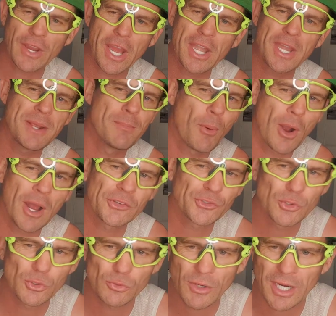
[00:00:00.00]
any
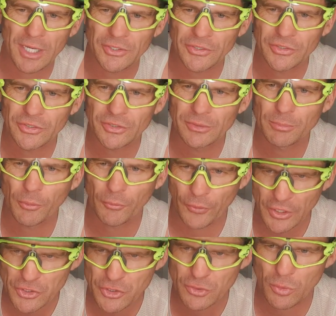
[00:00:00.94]
bicycle race,
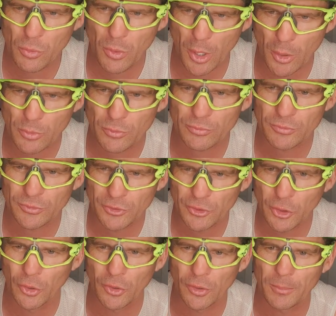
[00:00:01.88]
professional world
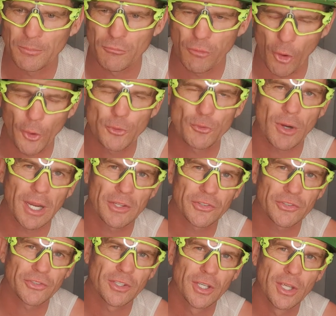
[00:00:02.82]
tour road
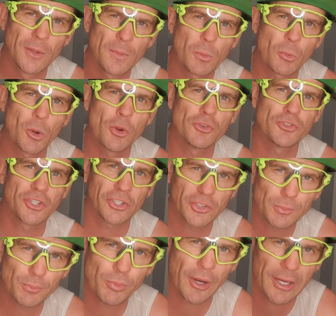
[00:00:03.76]
race, where a
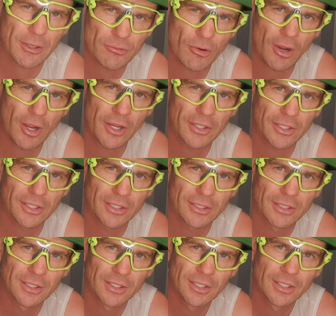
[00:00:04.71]
disc brake rider